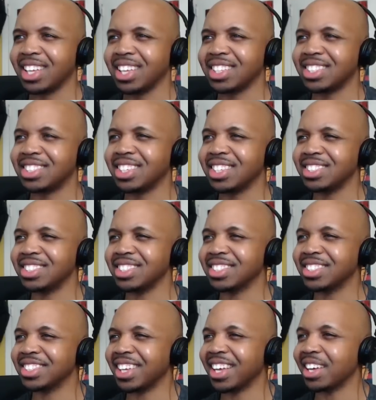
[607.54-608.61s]
Just in
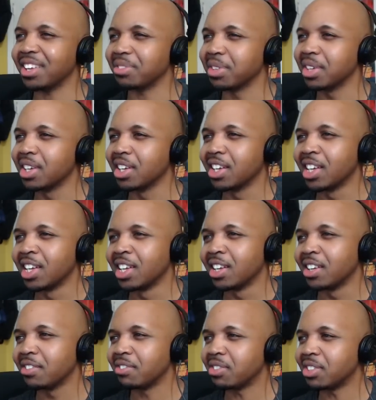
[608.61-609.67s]
time
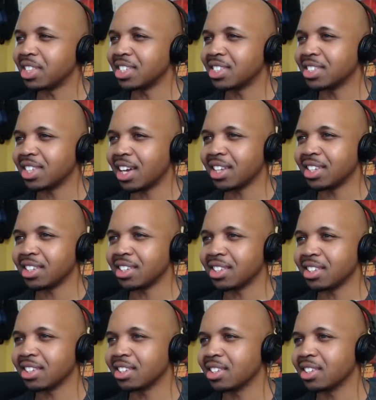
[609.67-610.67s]
for lasagna.